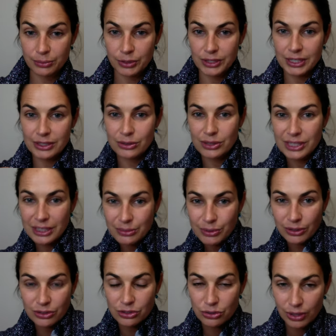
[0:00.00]
but then you keep
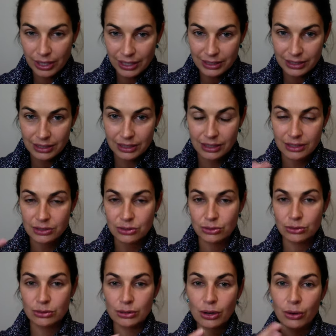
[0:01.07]
contracting as
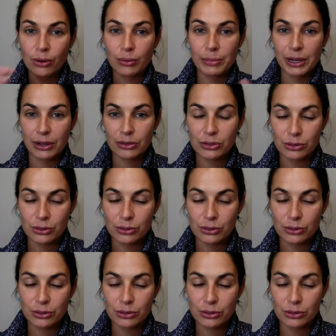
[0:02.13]
you go about